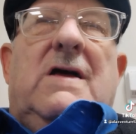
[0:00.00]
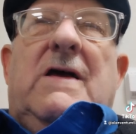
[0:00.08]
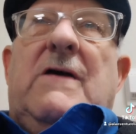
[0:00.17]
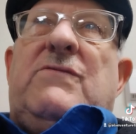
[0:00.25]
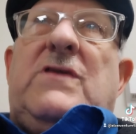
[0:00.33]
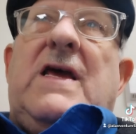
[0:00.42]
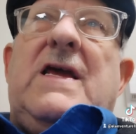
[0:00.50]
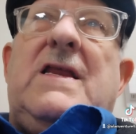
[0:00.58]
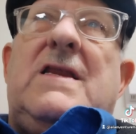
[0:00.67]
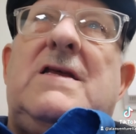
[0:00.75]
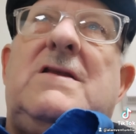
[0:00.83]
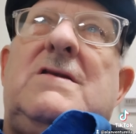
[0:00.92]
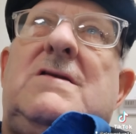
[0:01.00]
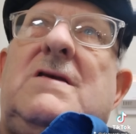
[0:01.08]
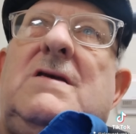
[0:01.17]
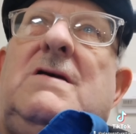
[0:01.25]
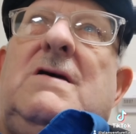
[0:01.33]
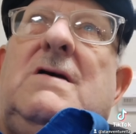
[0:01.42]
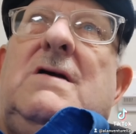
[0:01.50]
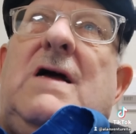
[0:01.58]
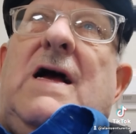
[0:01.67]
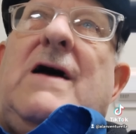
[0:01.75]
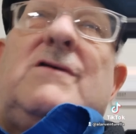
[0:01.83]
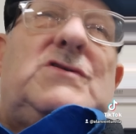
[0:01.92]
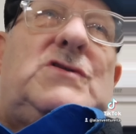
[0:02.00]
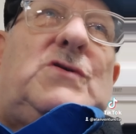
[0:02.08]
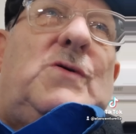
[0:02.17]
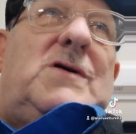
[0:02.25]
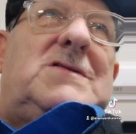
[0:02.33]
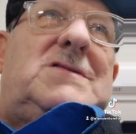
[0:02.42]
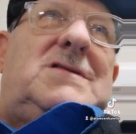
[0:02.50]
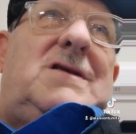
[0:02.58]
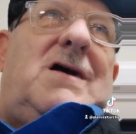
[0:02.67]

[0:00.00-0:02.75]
If they didn't outsource